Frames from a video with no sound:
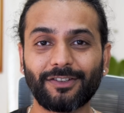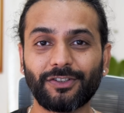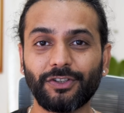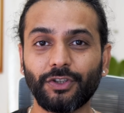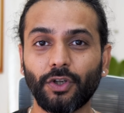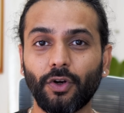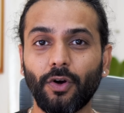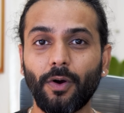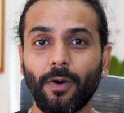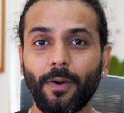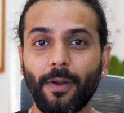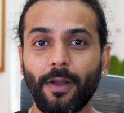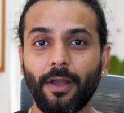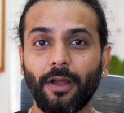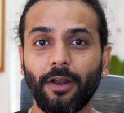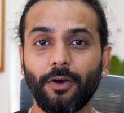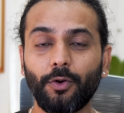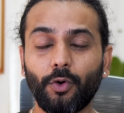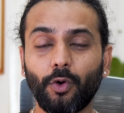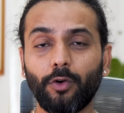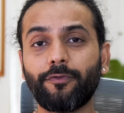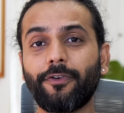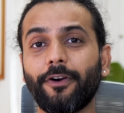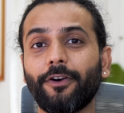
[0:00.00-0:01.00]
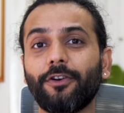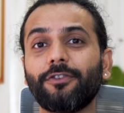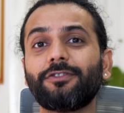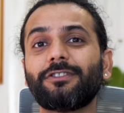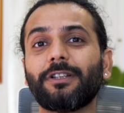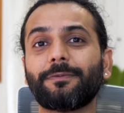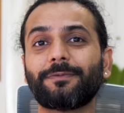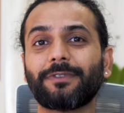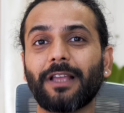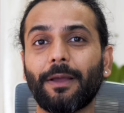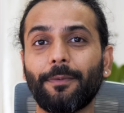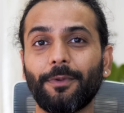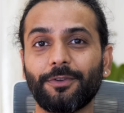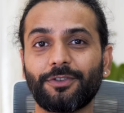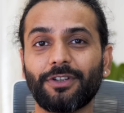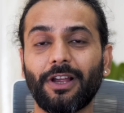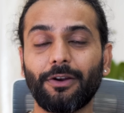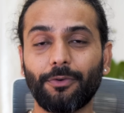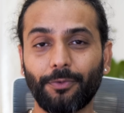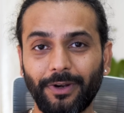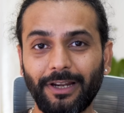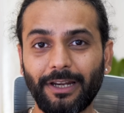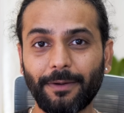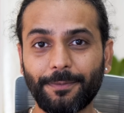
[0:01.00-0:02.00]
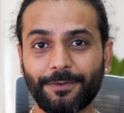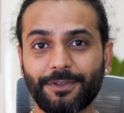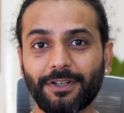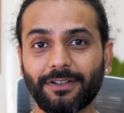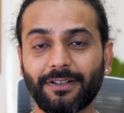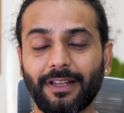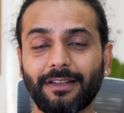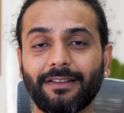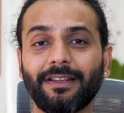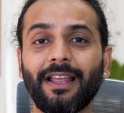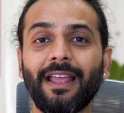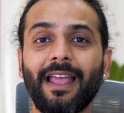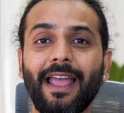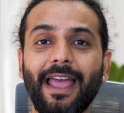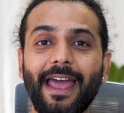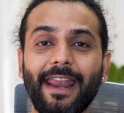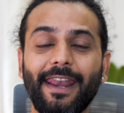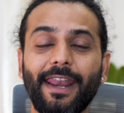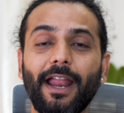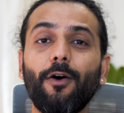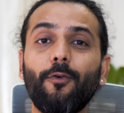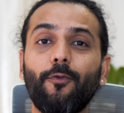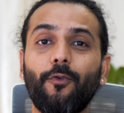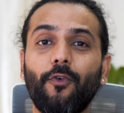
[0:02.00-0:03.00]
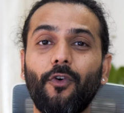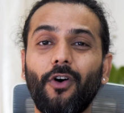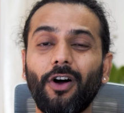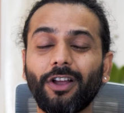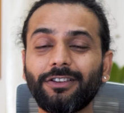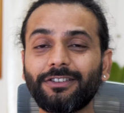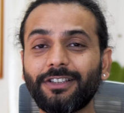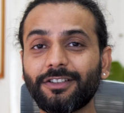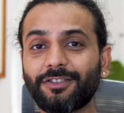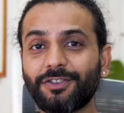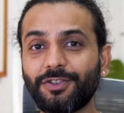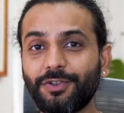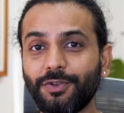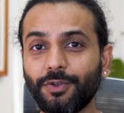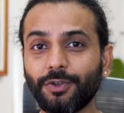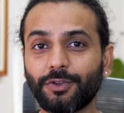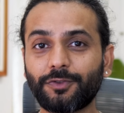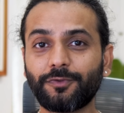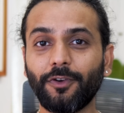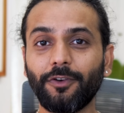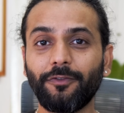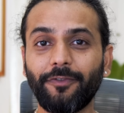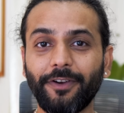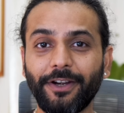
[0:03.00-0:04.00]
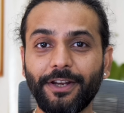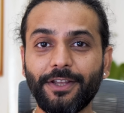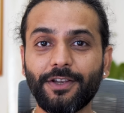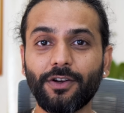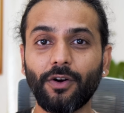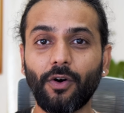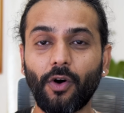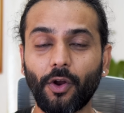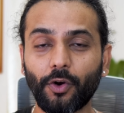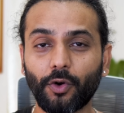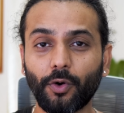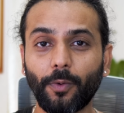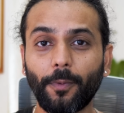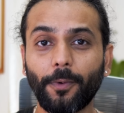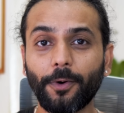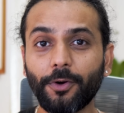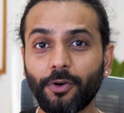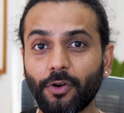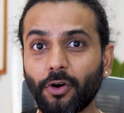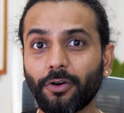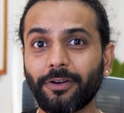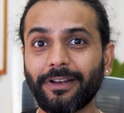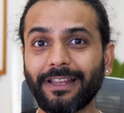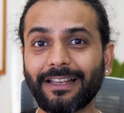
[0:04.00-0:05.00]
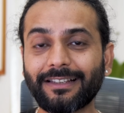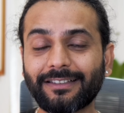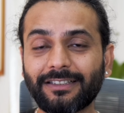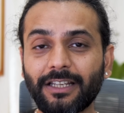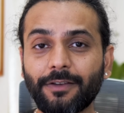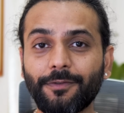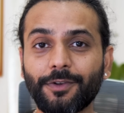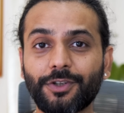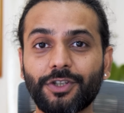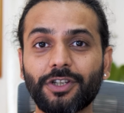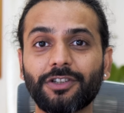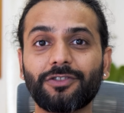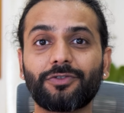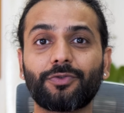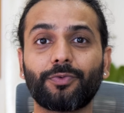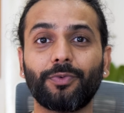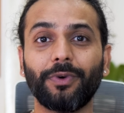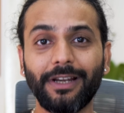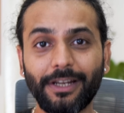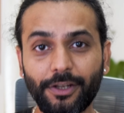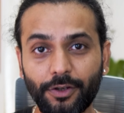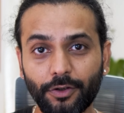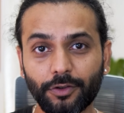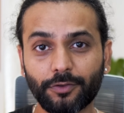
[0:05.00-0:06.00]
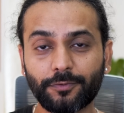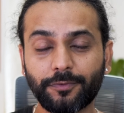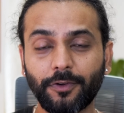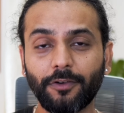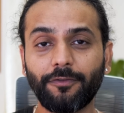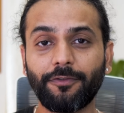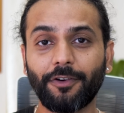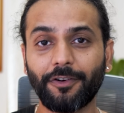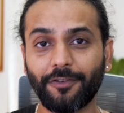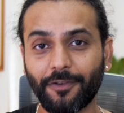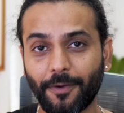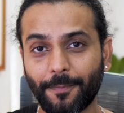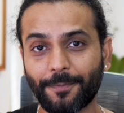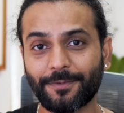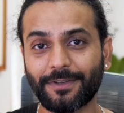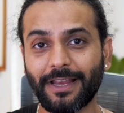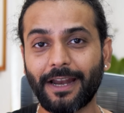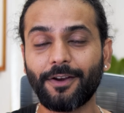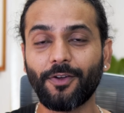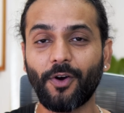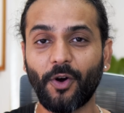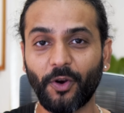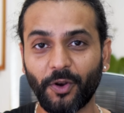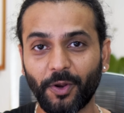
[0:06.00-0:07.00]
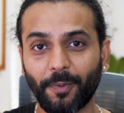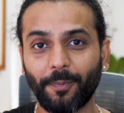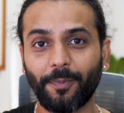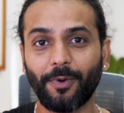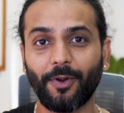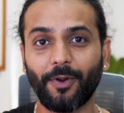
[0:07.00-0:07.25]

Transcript: SEO, don't forget to subscribe to the channel, really appreciate that. And now watch this useful video on robot.txt which is really useful for your website or your